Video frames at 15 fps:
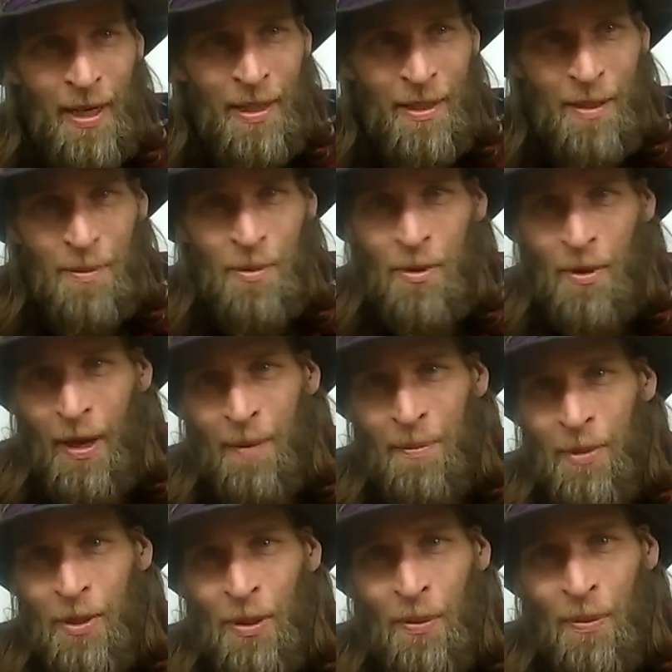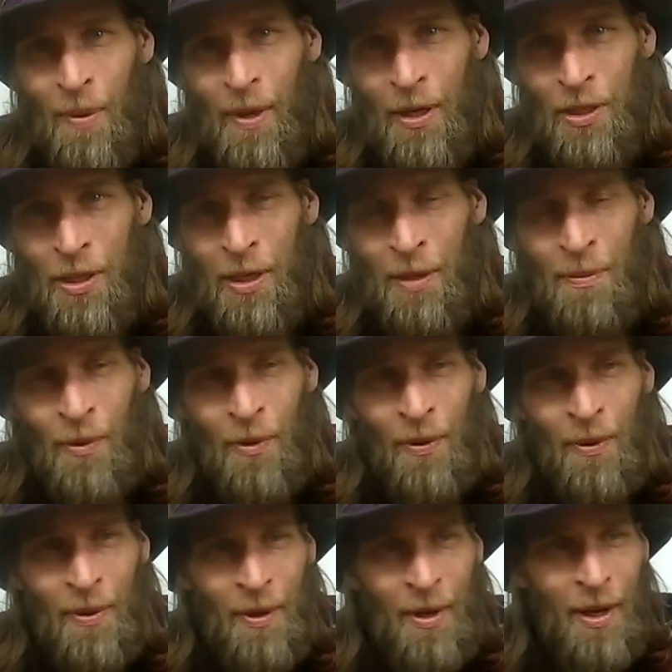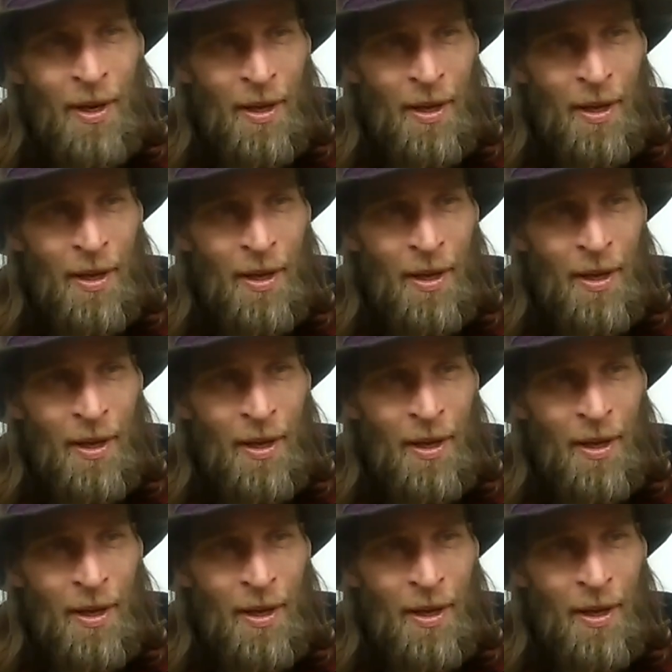subscribe but don't watch anymore.